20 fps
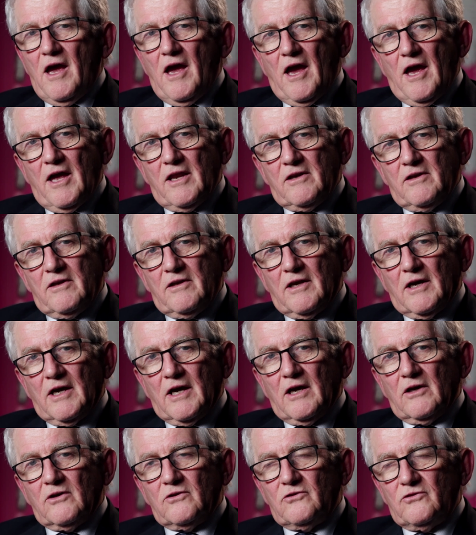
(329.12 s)
And
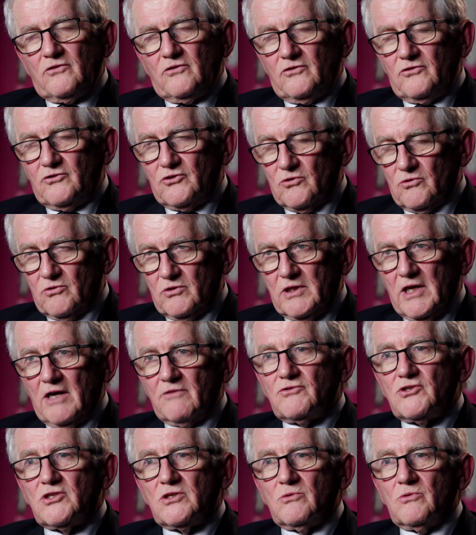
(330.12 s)
sure
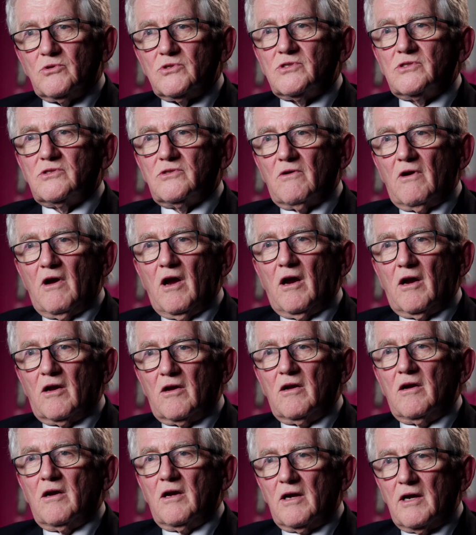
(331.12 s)
enough, she was
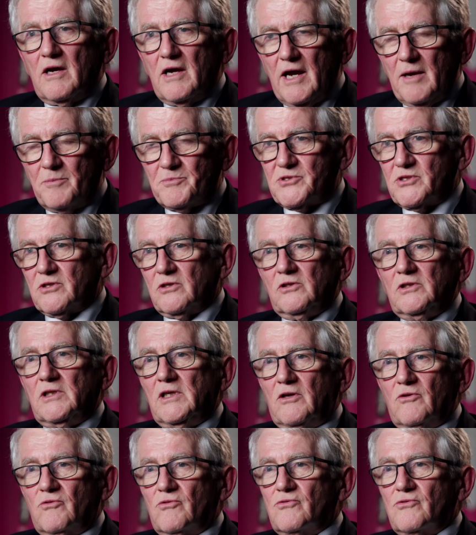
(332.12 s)

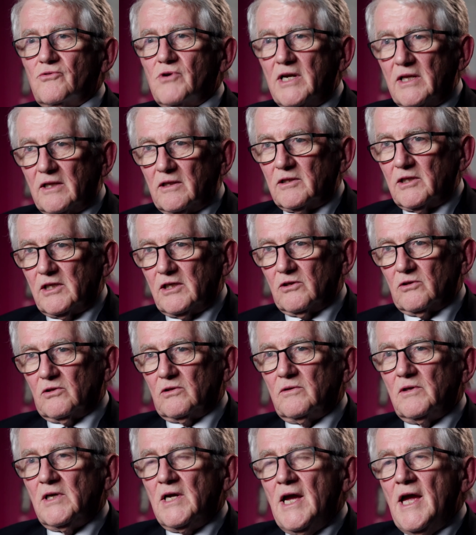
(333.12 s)
absolutely critically
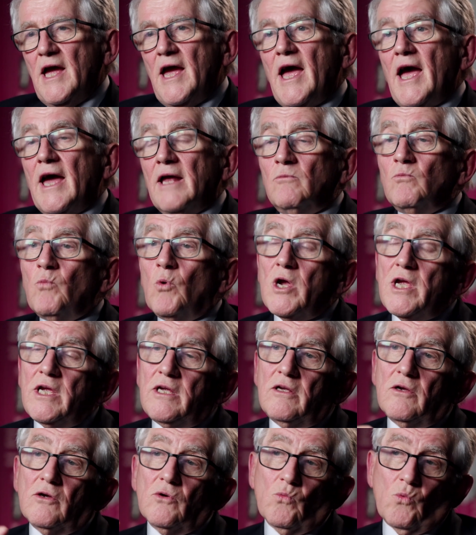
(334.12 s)
ill. And
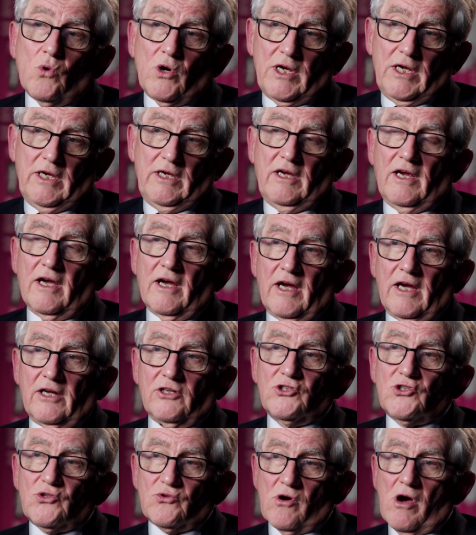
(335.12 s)
we
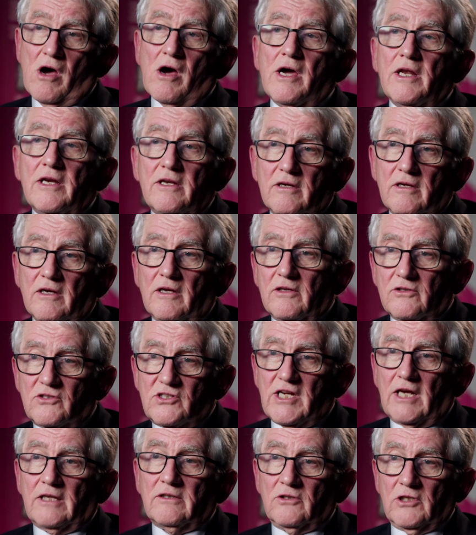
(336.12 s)
tried a
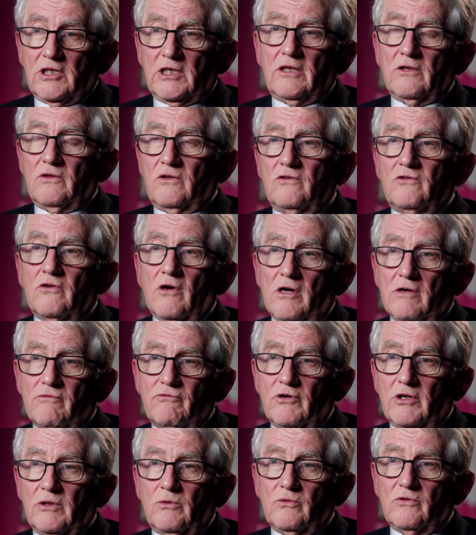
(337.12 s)
technique of this
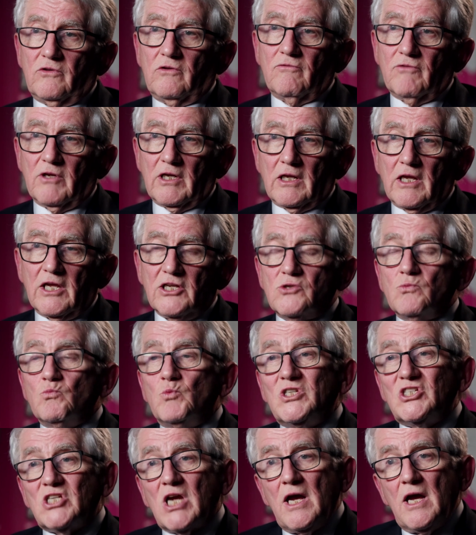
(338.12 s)
high-frequency ventilation,
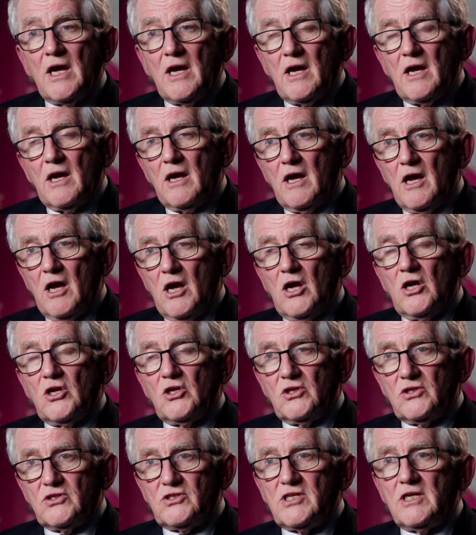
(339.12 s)
which
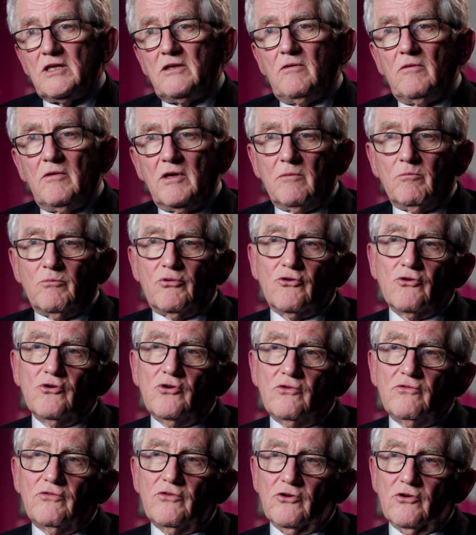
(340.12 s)
did
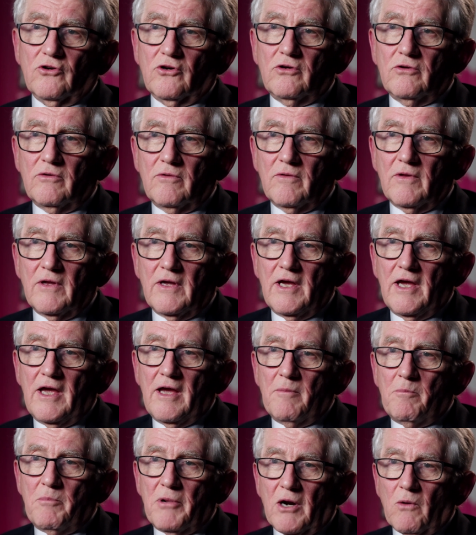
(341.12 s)
improve her,
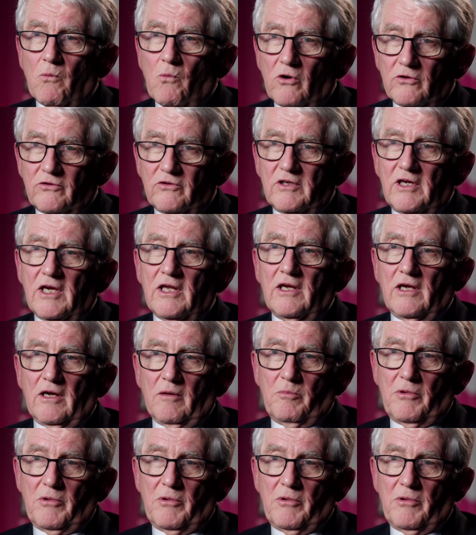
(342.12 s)
but it wasn't getting her